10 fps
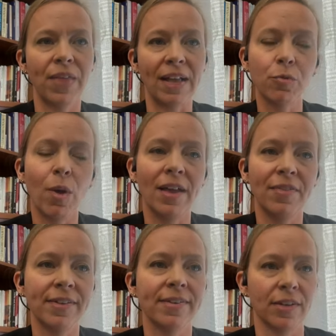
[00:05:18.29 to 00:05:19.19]
That's why
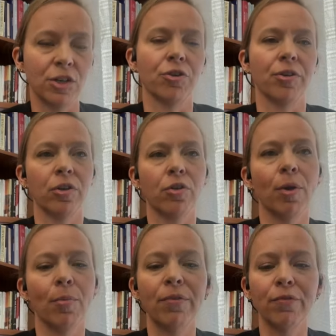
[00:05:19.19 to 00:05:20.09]
this is such a critical
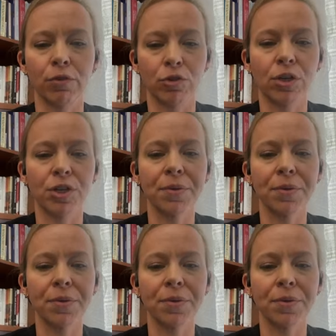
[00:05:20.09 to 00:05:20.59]
moment for Georgia.